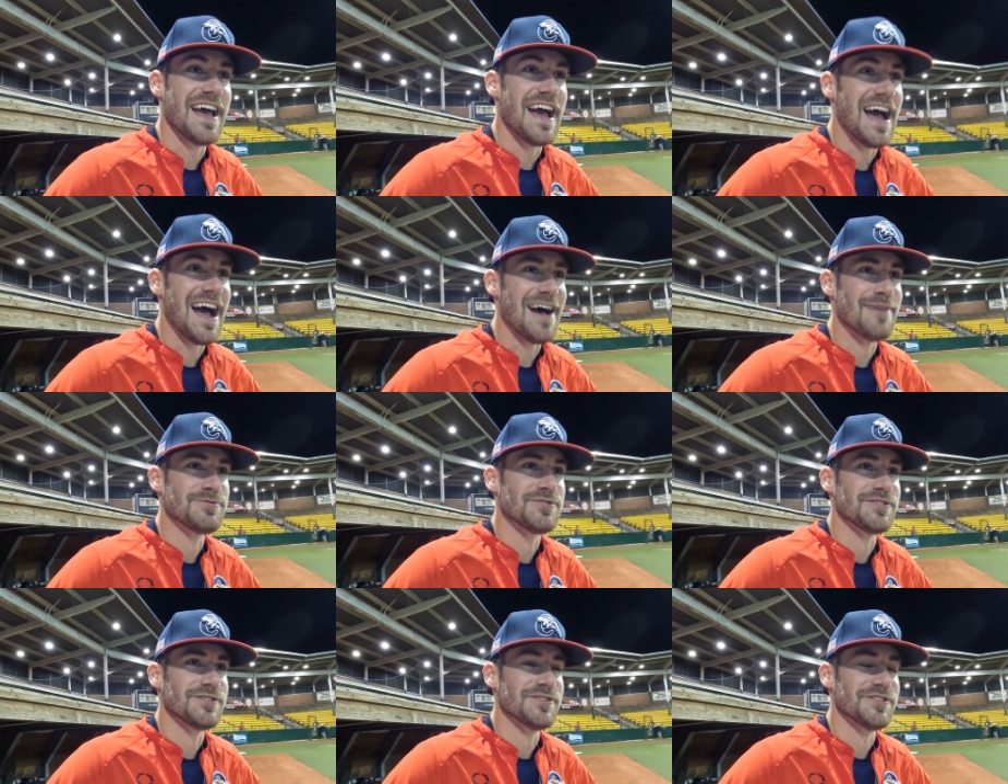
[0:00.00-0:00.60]
Yeah,
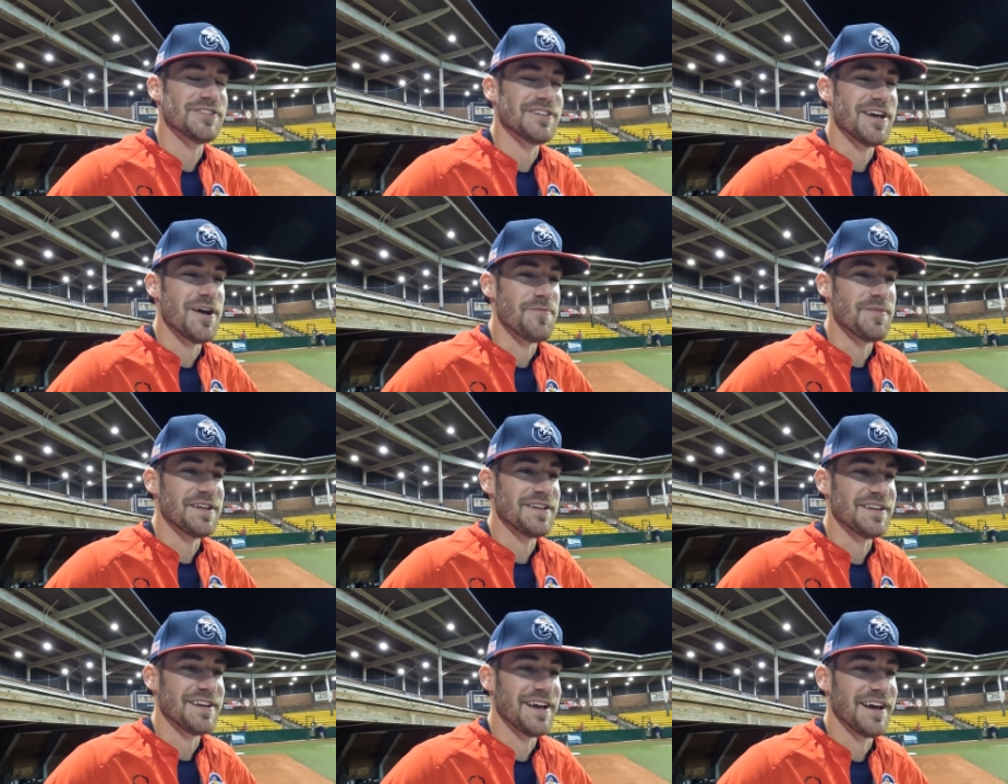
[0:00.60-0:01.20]
absolutely. I
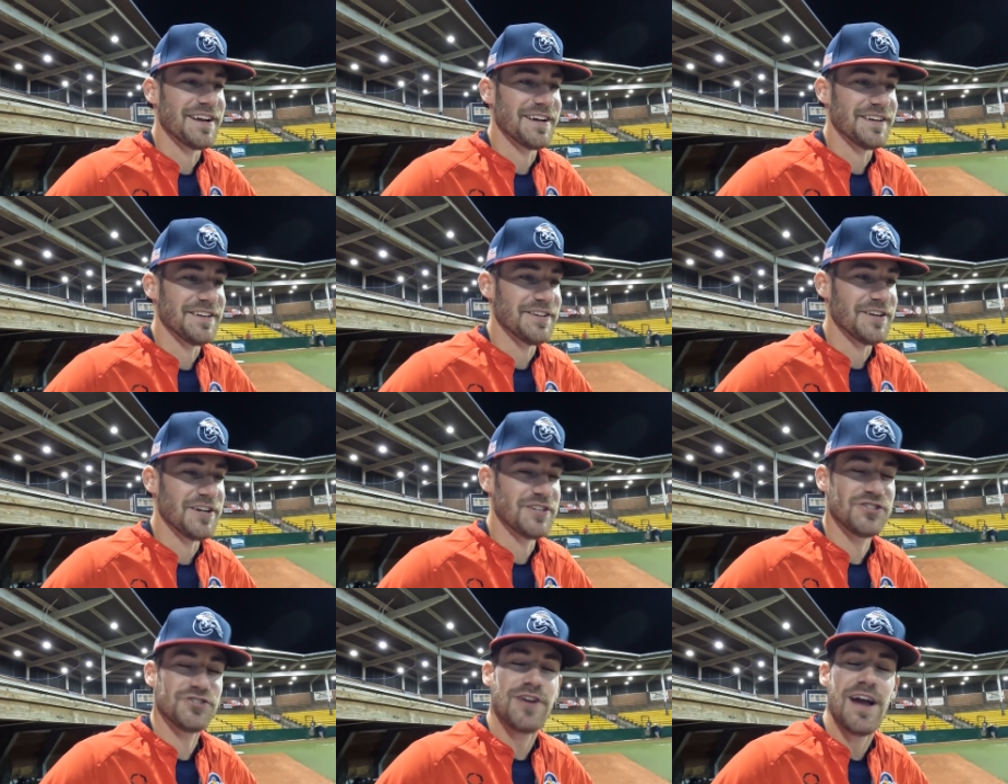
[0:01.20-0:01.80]
mean, you got a
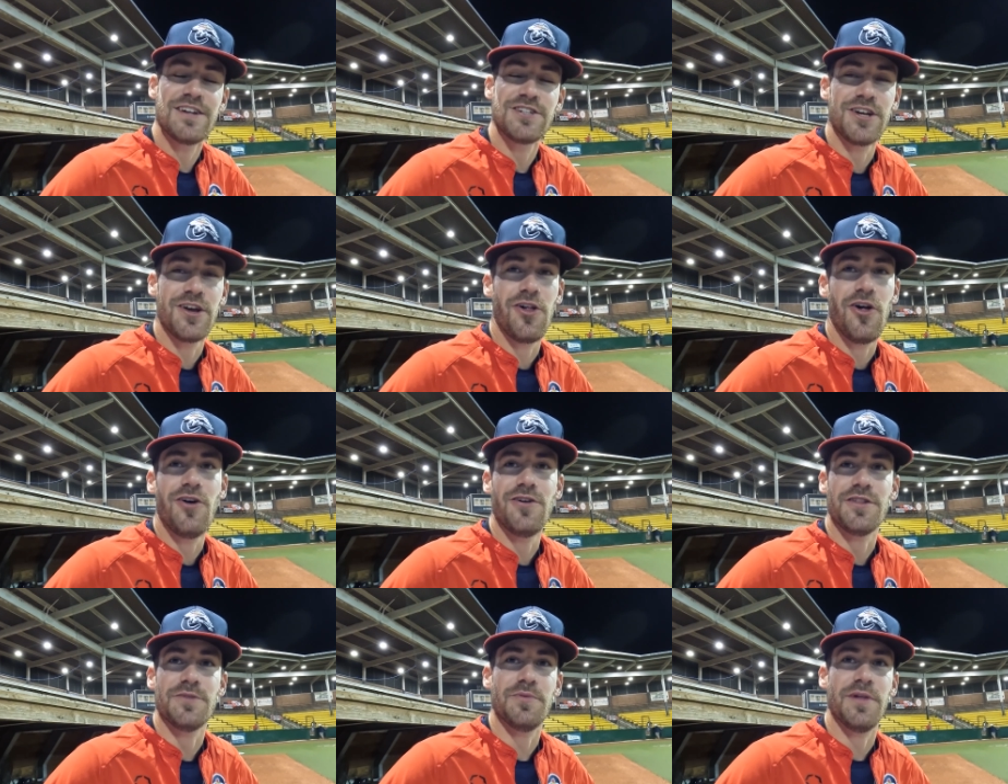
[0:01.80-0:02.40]
you gotta scratch and
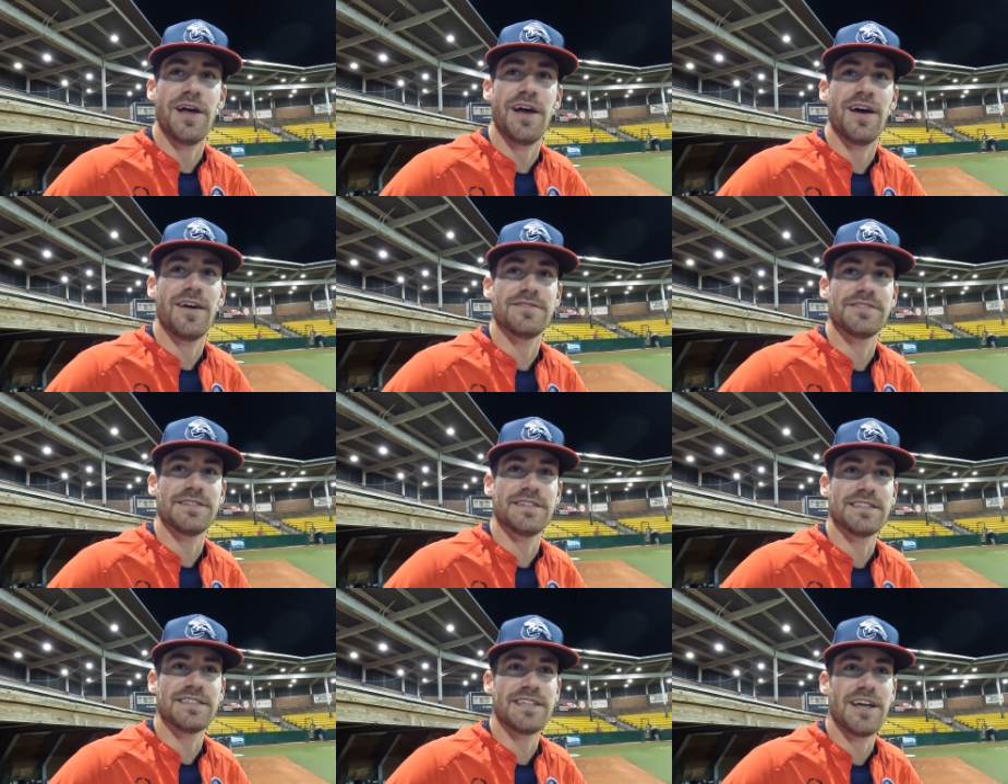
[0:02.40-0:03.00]
claw in the
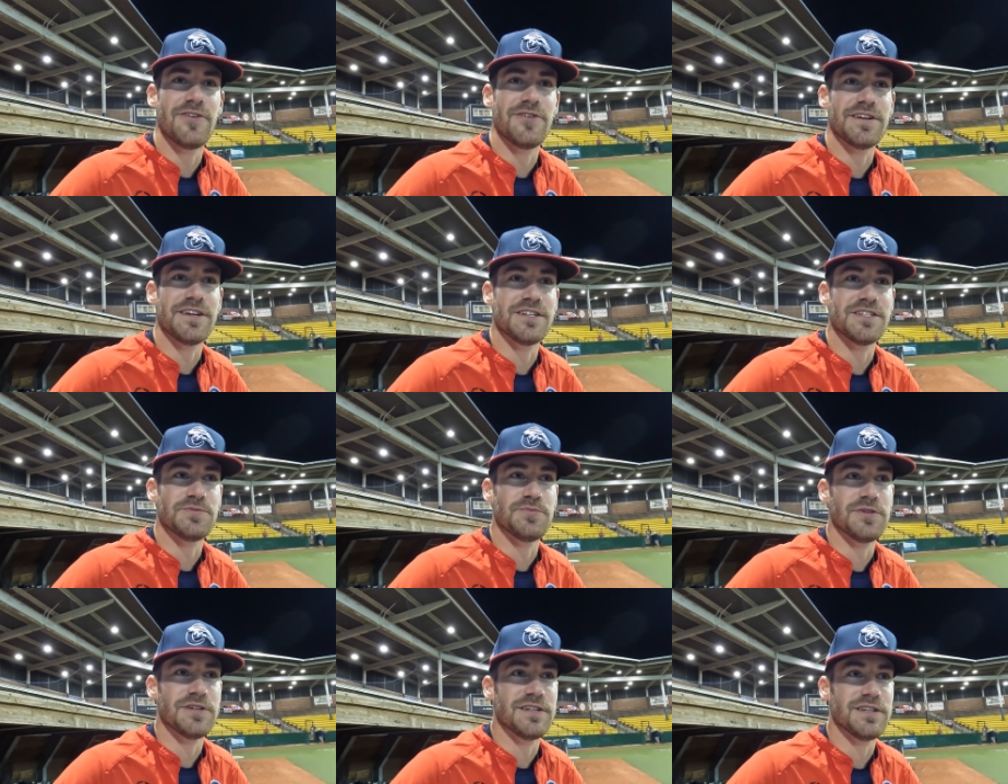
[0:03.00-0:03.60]
playoffs, and that's how it
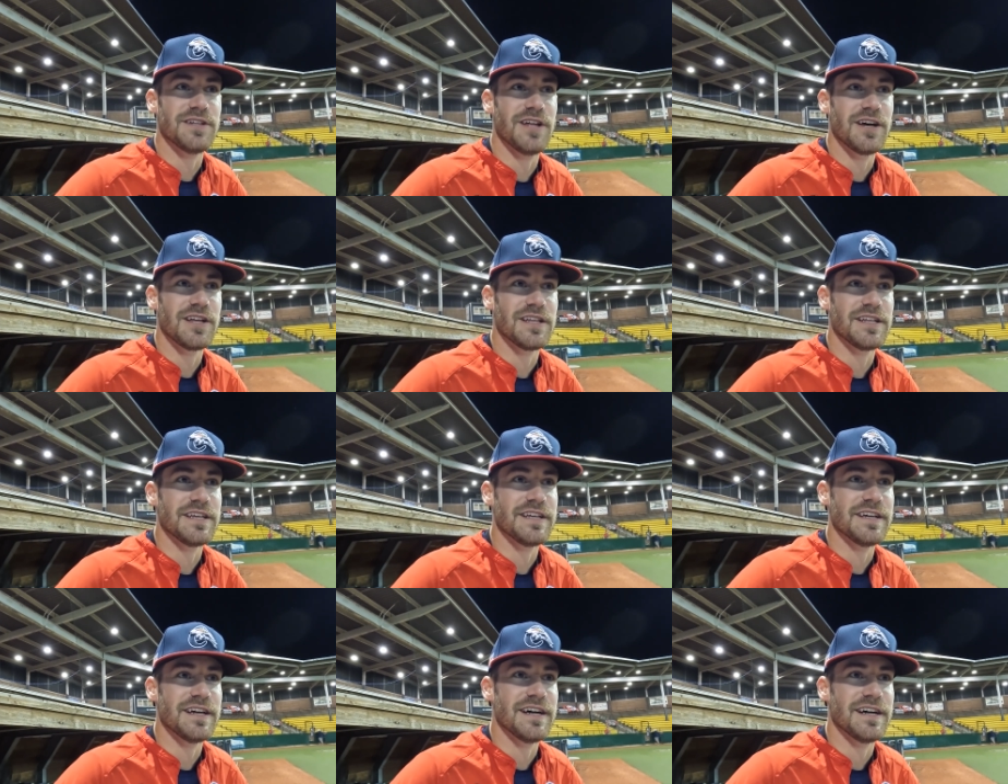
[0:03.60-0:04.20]
is. But
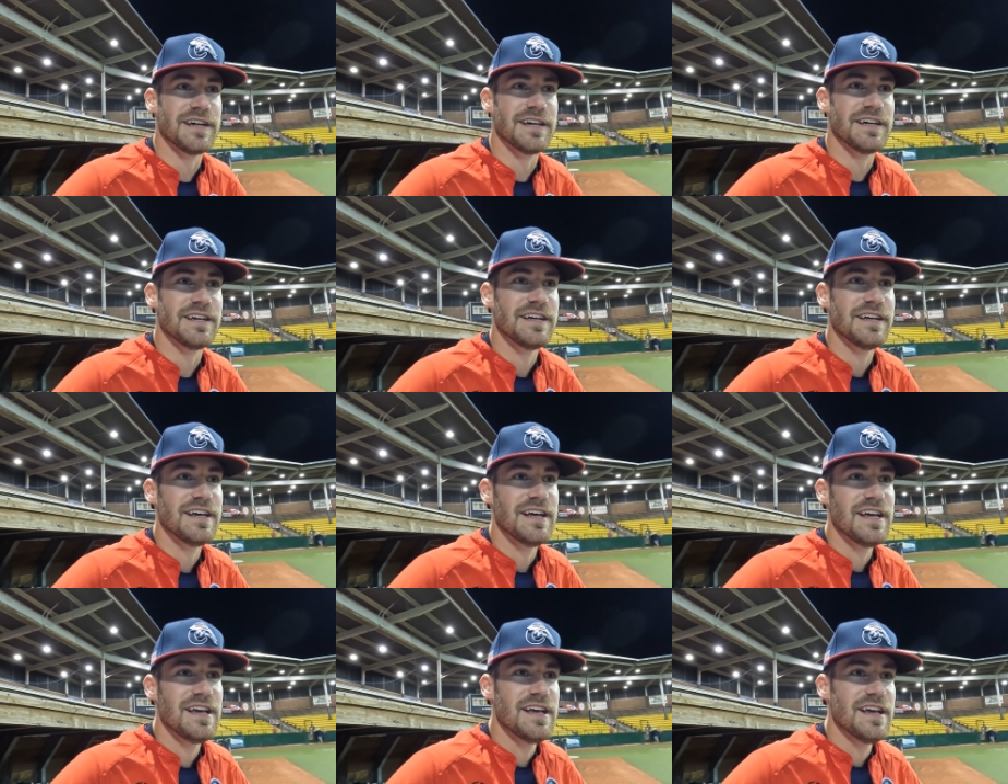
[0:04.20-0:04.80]
luckily, uh,
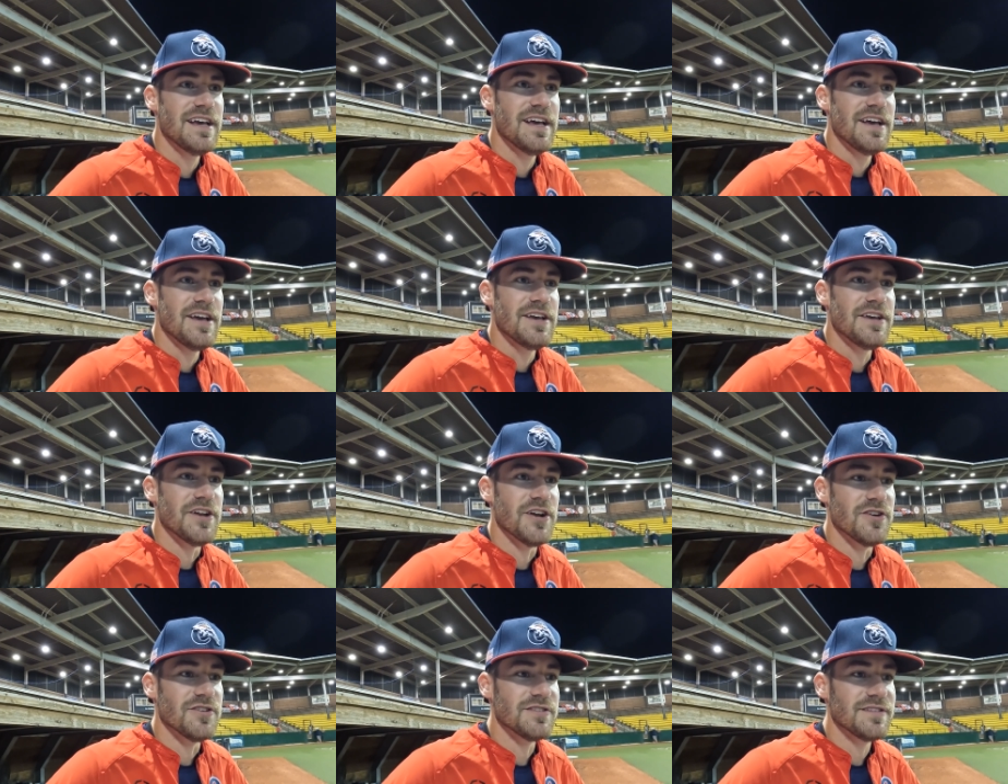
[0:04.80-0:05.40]

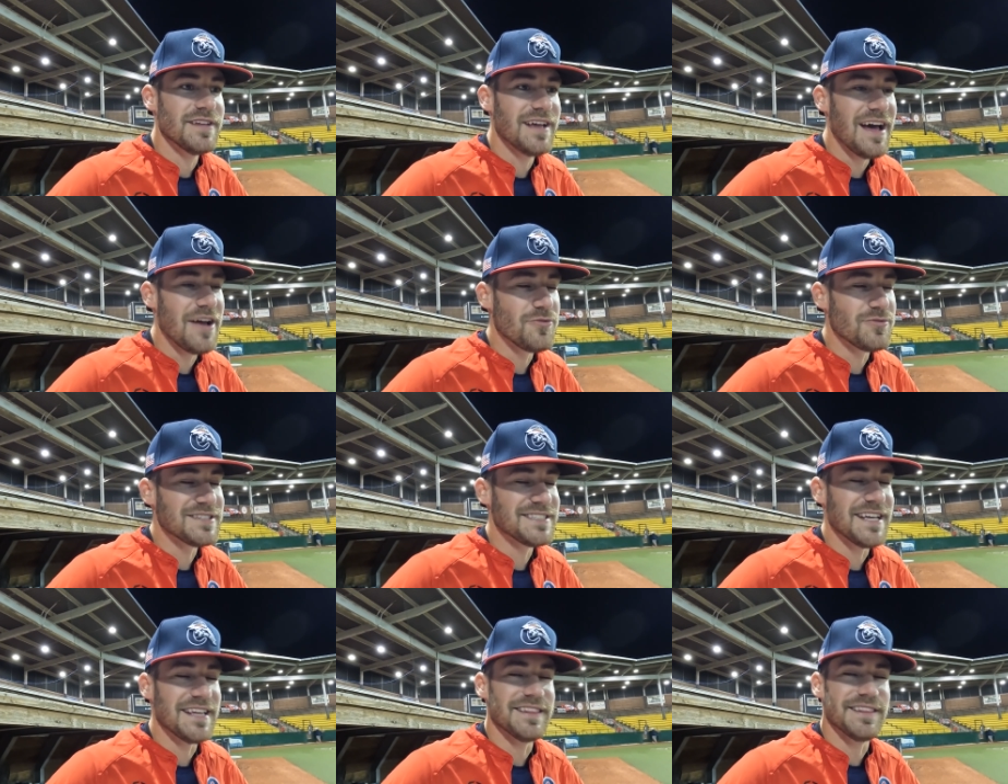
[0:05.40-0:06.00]
you know, I don't
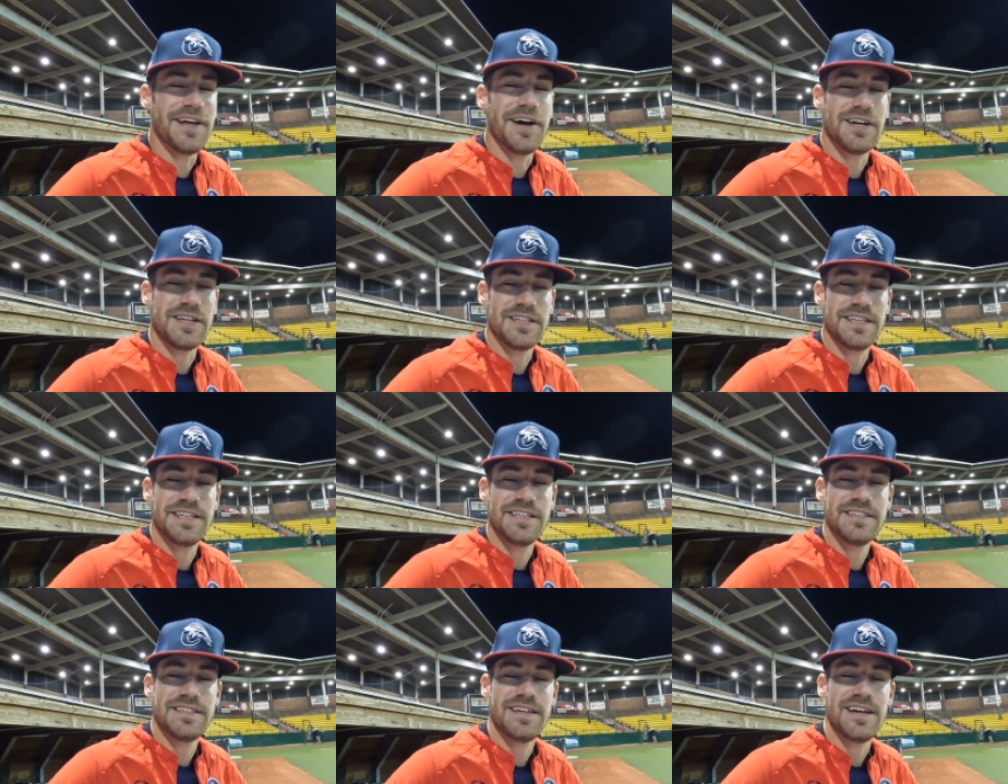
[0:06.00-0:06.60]
want to say
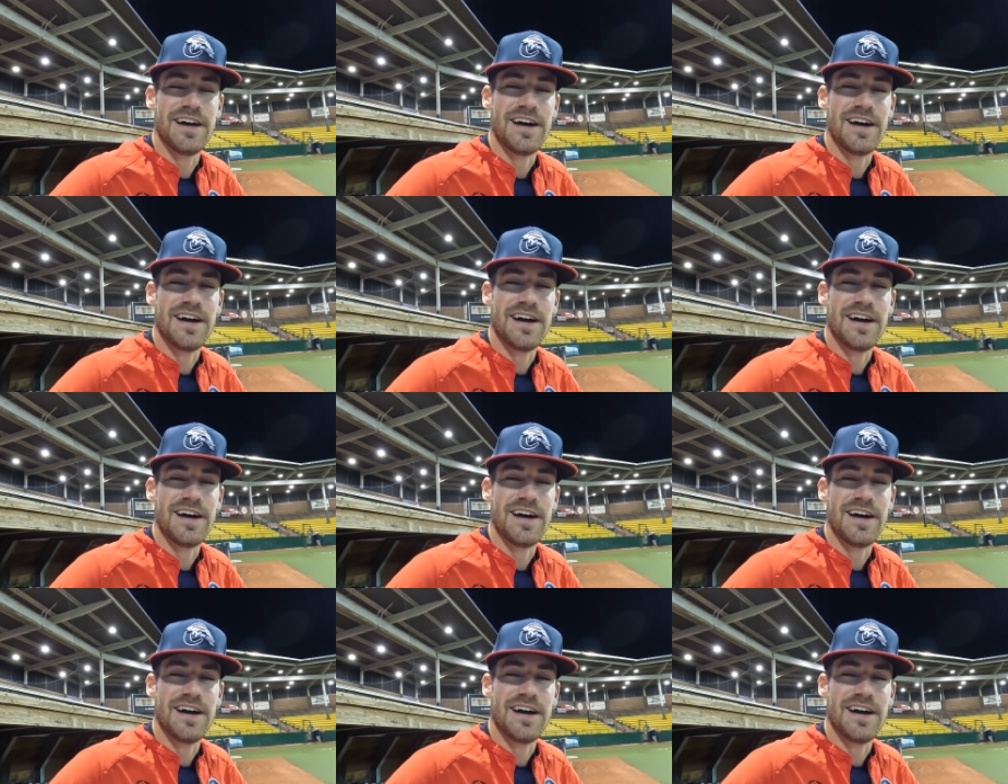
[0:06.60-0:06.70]
luckily.